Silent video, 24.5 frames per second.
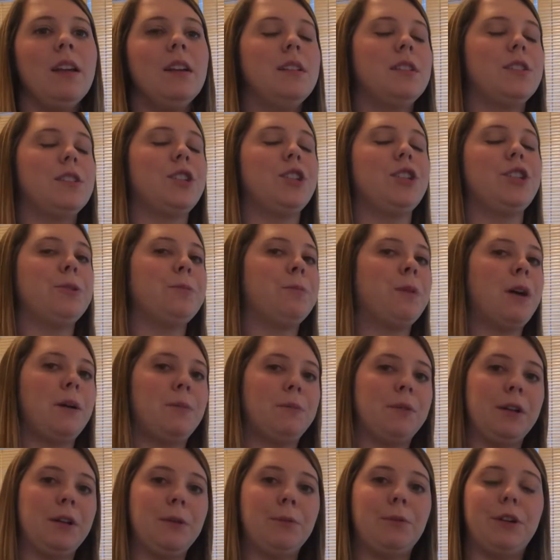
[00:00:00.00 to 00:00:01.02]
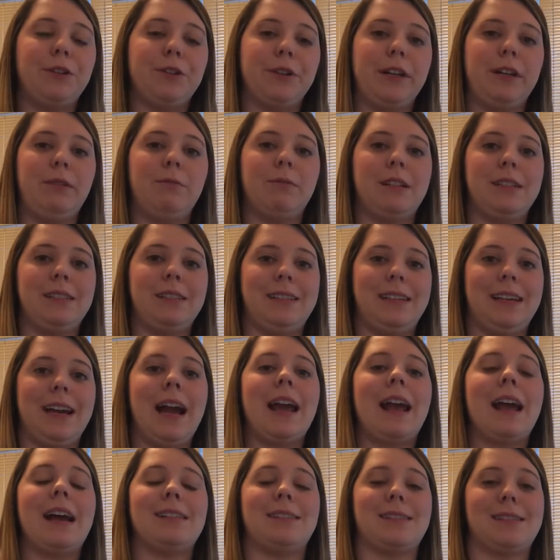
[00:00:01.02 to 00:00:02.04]
So you're probably wondering what
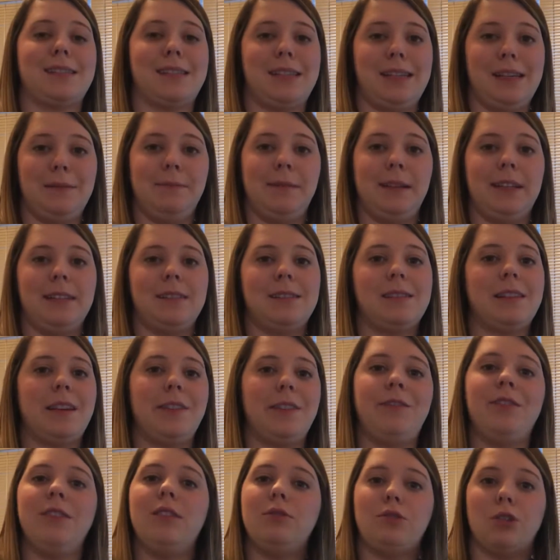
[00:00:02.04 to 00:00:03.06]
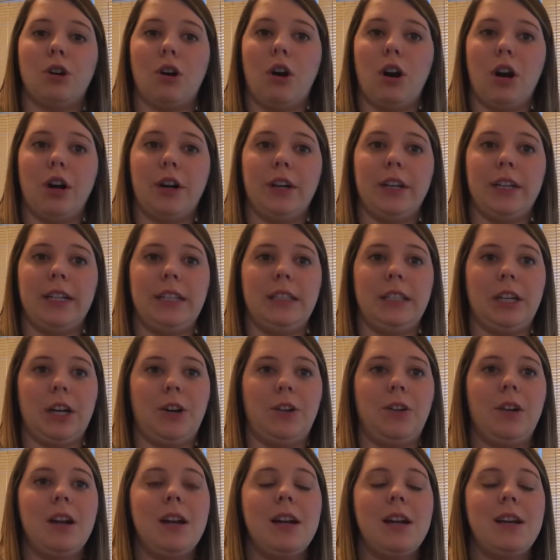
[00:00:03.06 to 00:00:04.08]
DISC means if you don't already
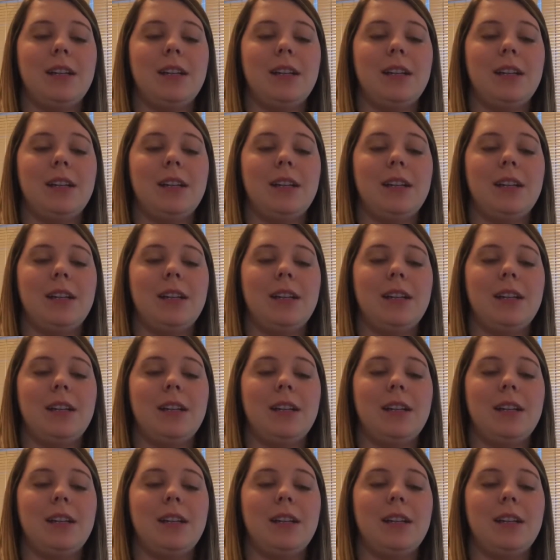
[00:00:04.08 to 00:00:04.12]
know.